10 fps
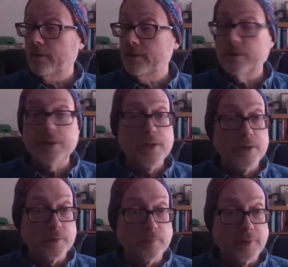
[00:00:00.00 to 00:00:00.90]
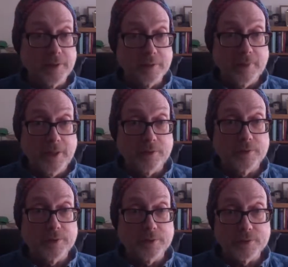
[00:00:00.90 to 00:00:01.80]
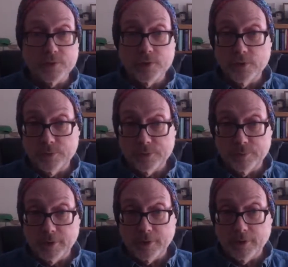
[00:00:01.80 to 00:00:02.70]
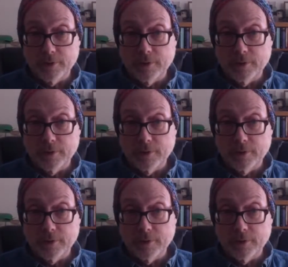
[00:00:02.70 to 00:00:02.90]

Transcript: Do another blanket pattern that is new to me.